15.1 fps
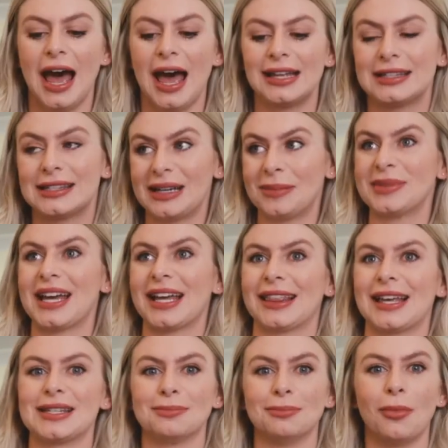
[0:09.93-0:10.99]
It seems like
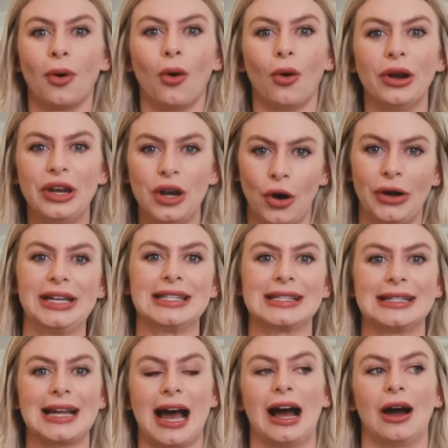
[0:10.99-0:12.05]
there's more noise
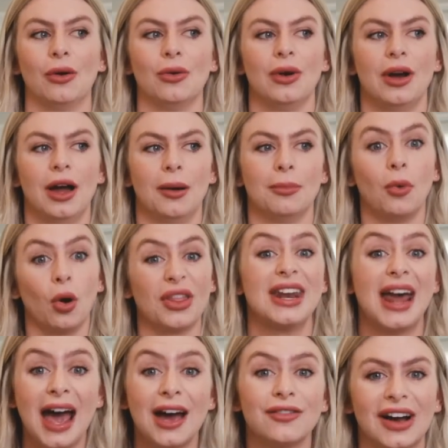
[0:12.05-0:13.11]
now, more than
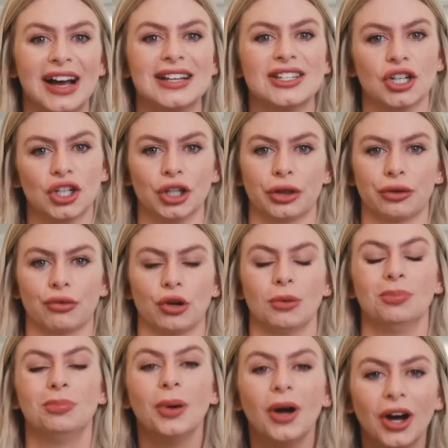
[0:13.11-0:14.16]
ever, to cut through.
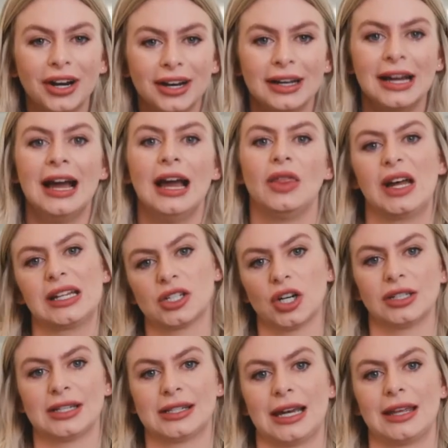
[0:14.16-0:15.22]
But that's not
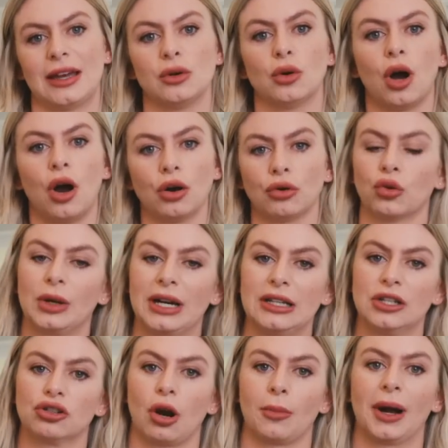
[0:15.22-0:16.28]
to say that you can't grow an
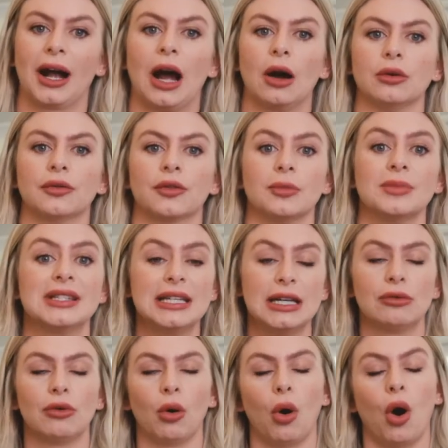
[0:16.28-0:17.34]
Instagram account from
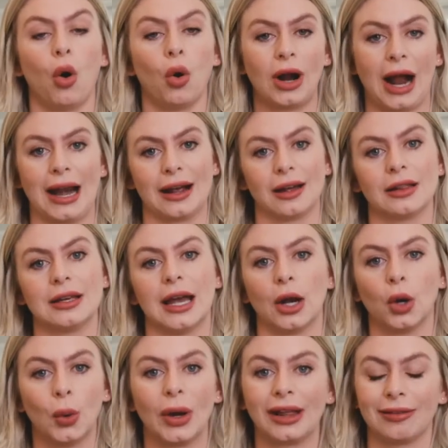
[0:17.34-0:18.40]
zero organically and
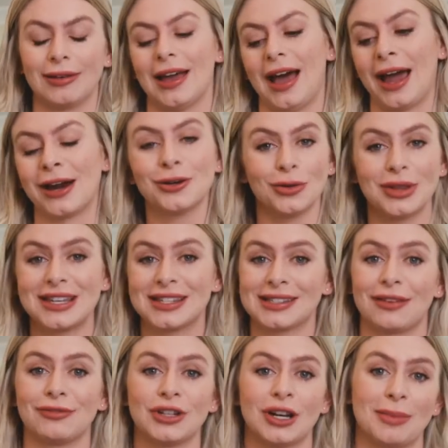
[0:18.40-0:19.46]
quickly. I know this because
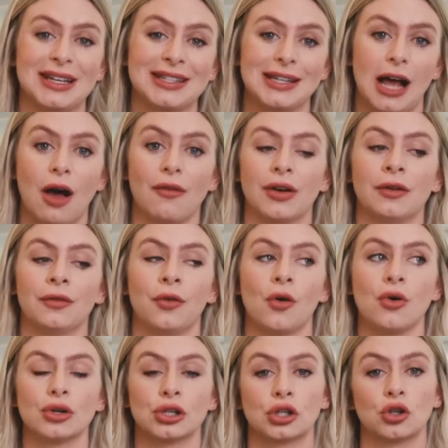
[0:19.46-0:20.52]
I've done it myself and
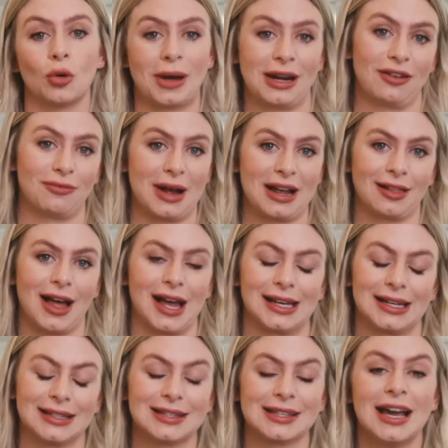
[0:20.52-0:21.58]
for so many of my
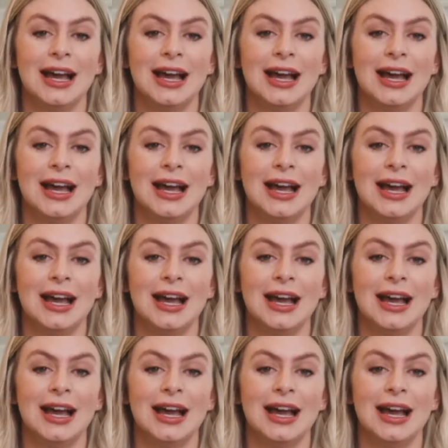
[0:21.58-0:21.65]
clients.